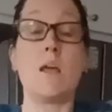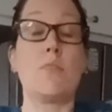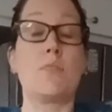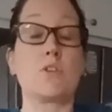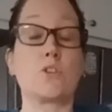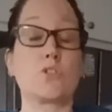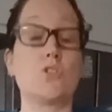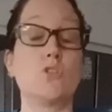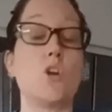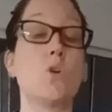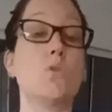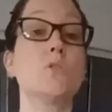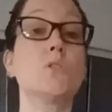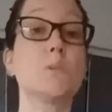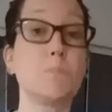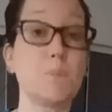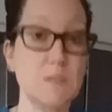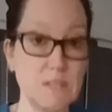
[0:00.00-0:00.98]
There's no
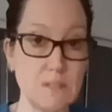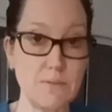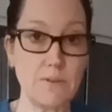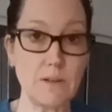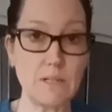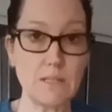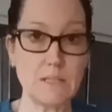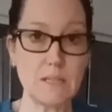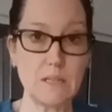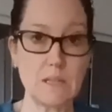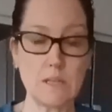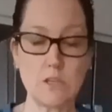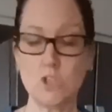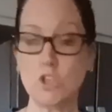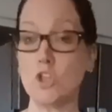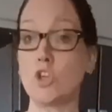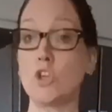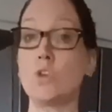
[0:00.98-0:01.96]
specifics to
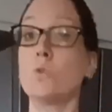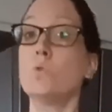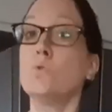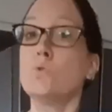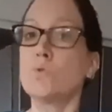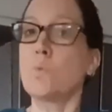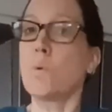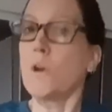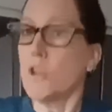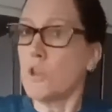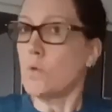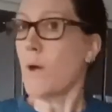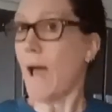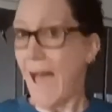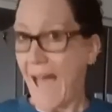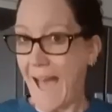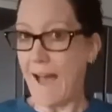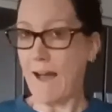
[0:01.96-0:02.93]
this. Use what you
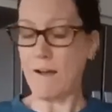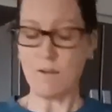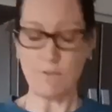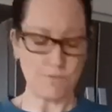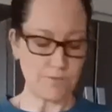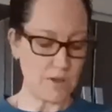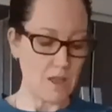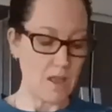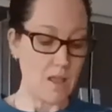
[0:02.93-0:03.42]
have.